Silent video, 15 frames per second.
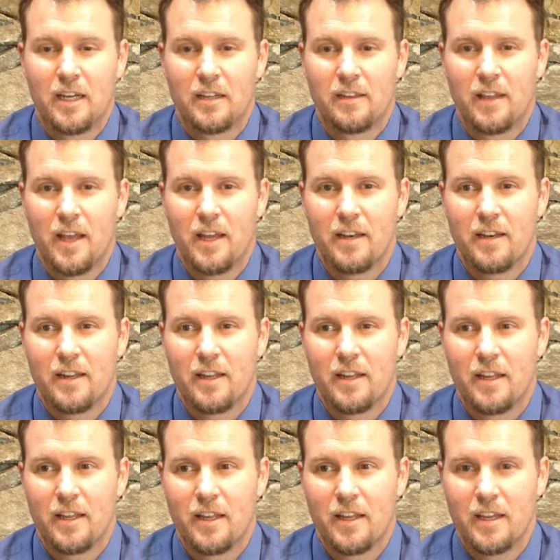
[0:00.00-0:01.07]
that,
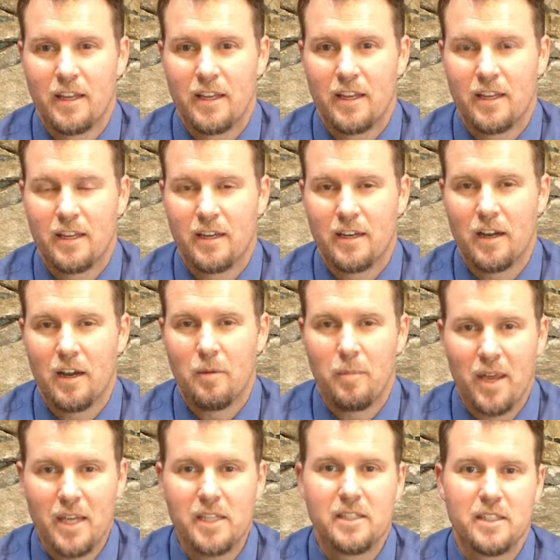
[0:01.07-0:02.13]

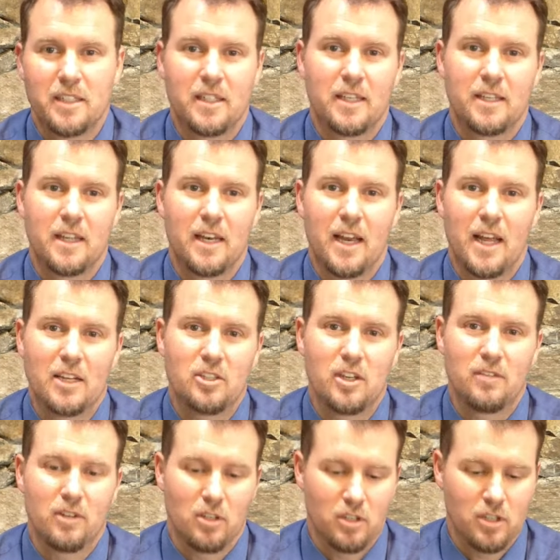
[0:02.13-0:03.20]
amazingly, that it actually
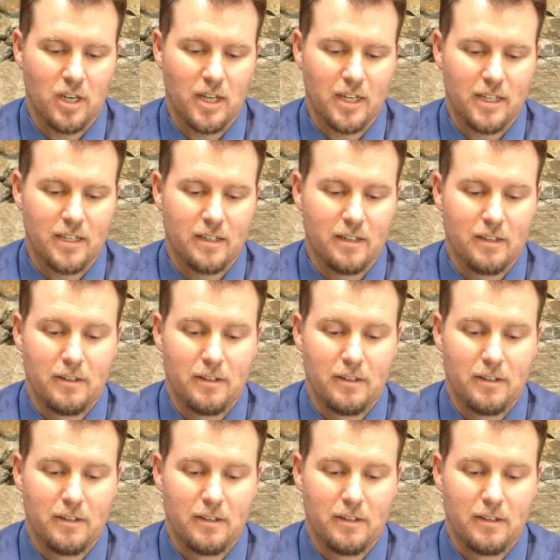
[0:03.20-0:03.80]
even looked like